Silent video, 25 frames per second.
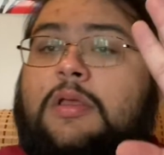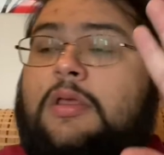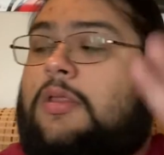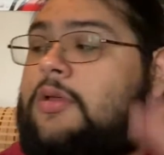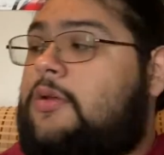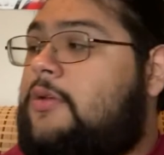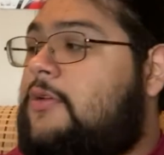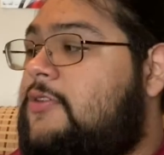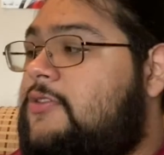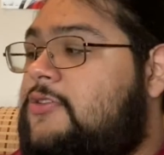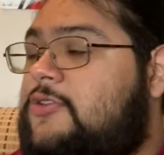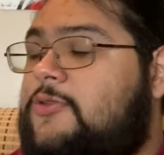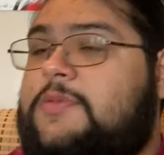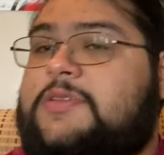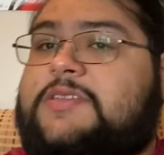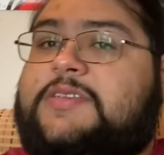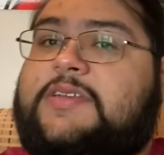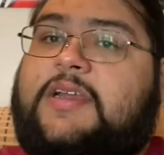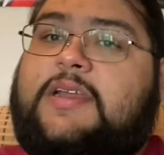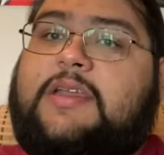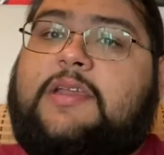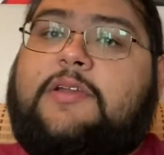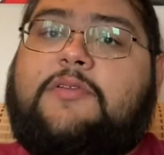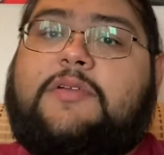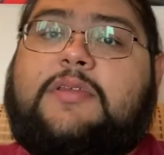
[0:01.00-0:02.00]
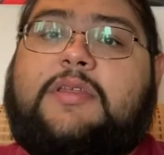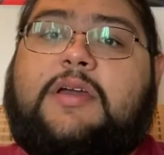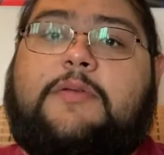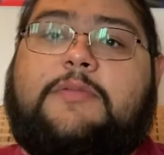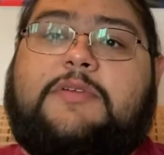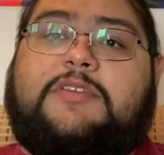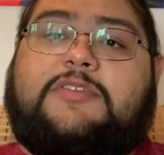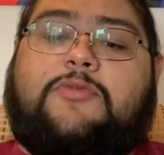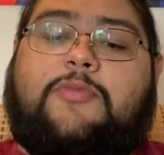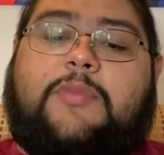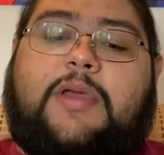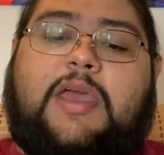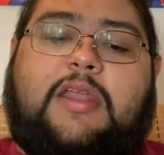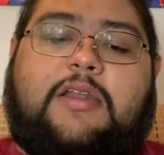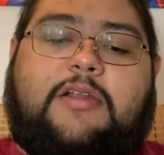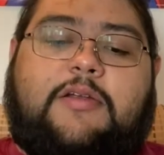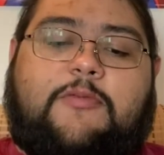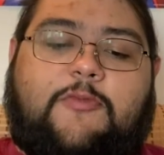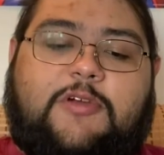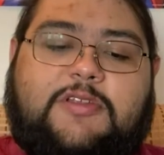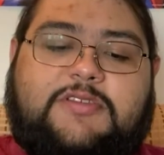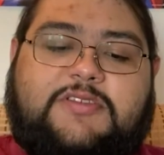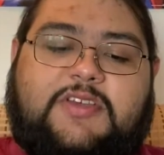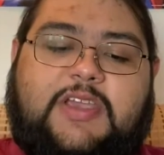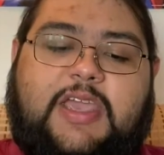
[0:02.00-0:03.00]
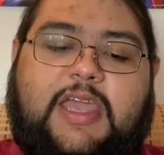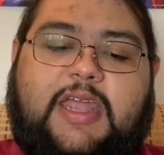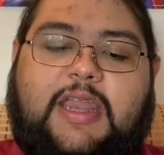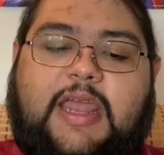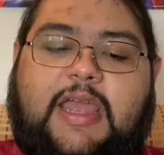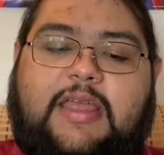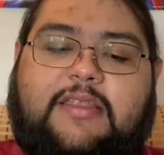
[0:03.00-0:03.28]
Hello YouTube, it's Ryan here with Hobbies of Man once again,